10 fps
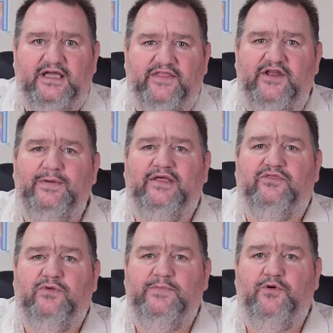Then around
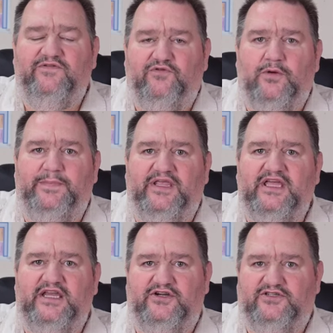three point four
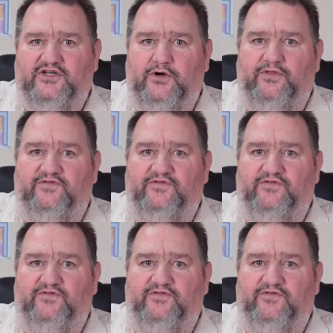billion years ago,